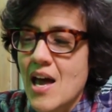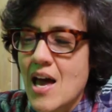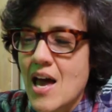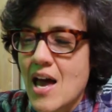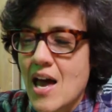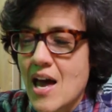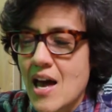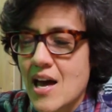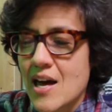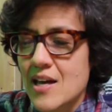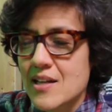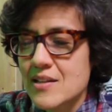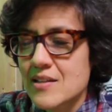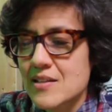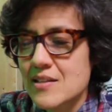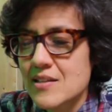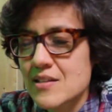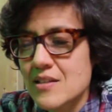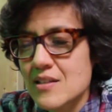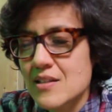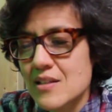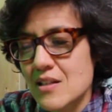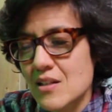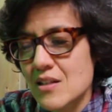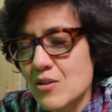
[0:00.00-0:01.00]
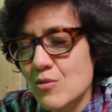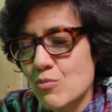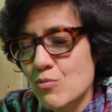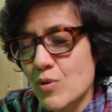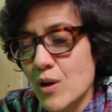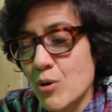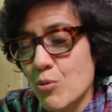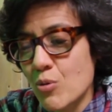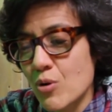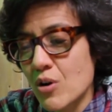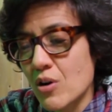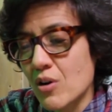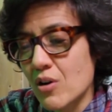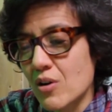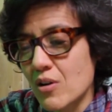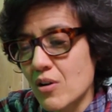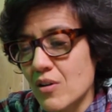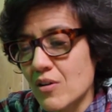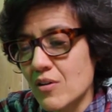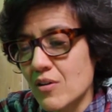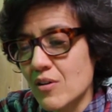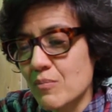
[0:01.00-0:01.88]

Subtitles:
And we were